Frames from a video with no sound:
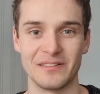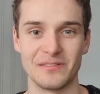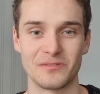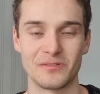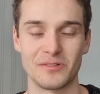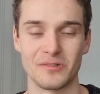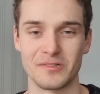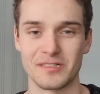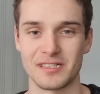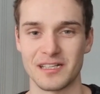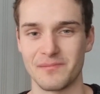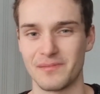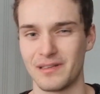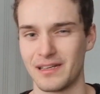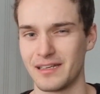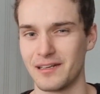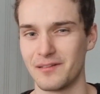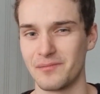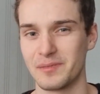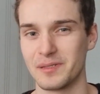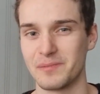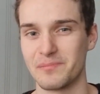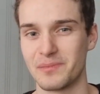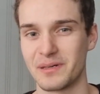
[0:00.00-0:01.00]
Of course, I'm a
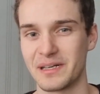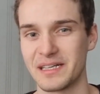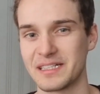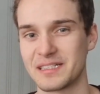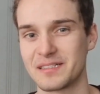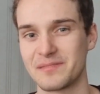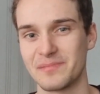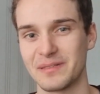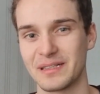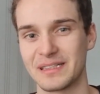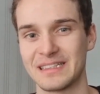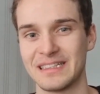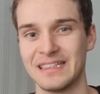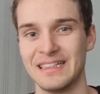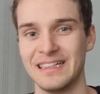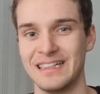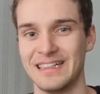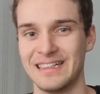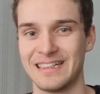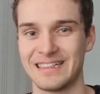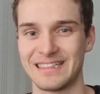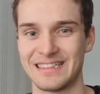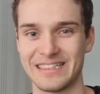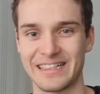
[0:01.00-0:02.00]
little bit biased, but
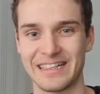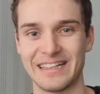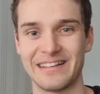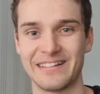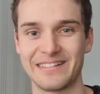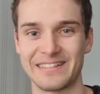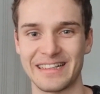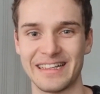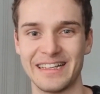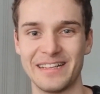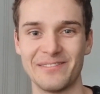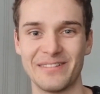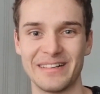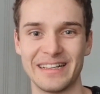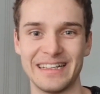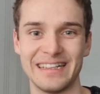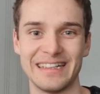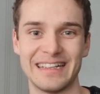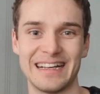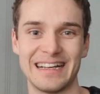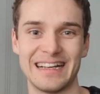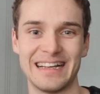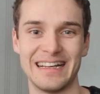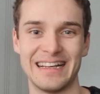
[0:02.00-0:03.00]
check it out anyway.